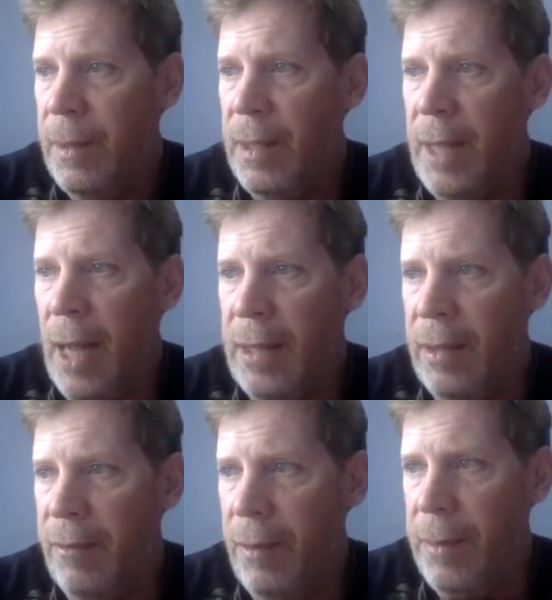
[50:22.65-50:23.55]
the
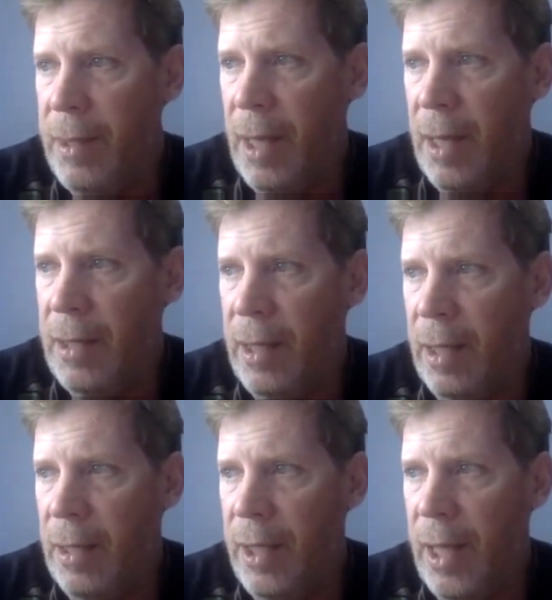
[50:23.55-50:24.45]
toxin from this toxic
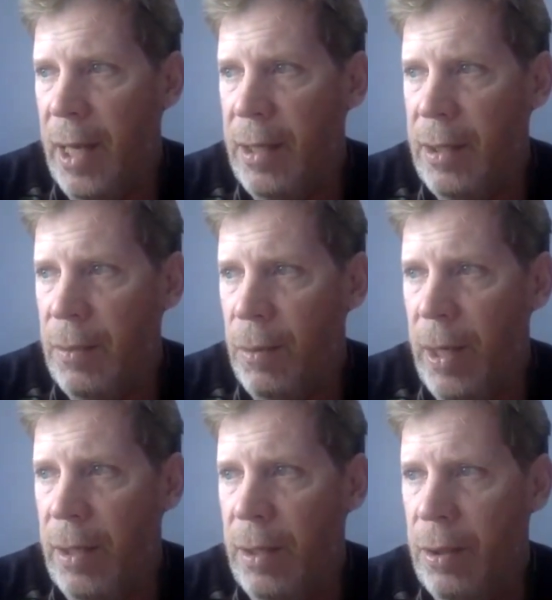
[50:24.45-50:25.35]
algae got its
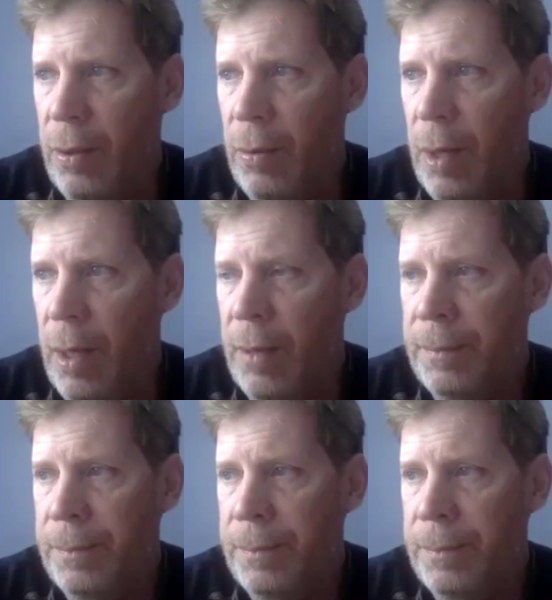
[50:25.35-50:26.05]
way into, uh,